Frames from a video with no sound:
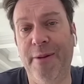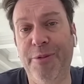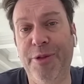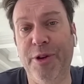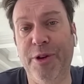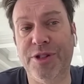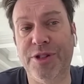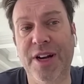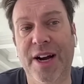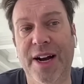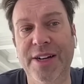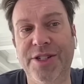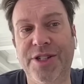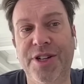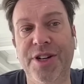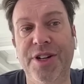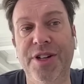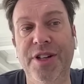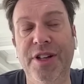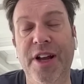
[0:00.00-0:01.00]
Those
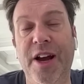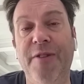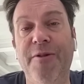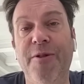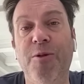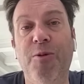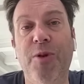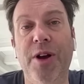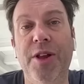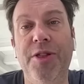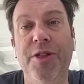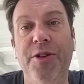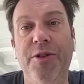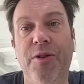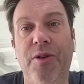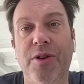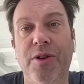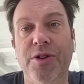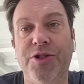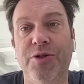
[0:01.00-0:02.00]
guys could never win
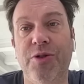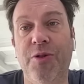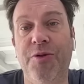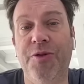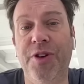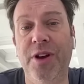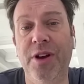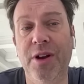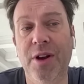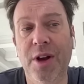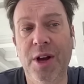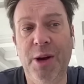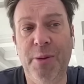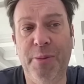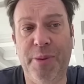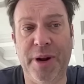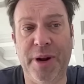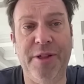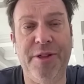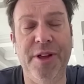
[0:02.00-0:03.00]
the Norris Trophy,
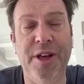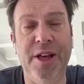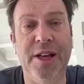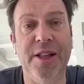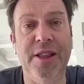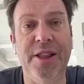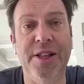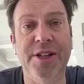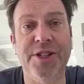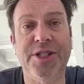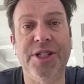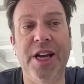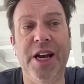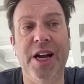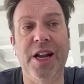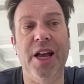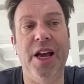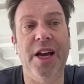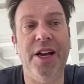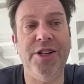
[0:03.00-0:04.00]
but I think in this
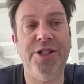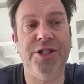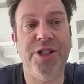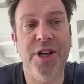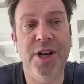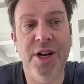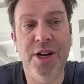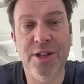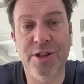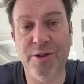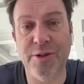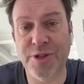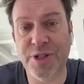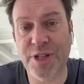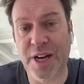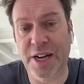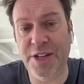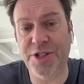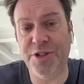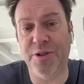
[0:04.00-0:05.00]
day and age,
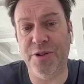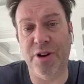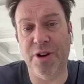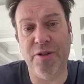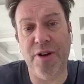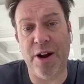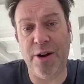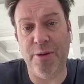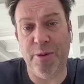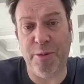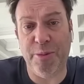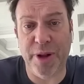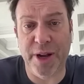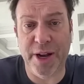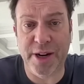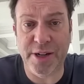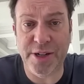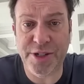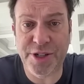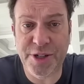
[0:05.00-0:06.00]
those guys are incredible
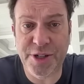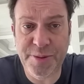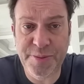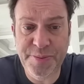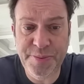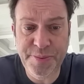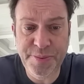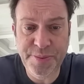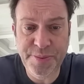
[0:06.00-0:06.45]
players.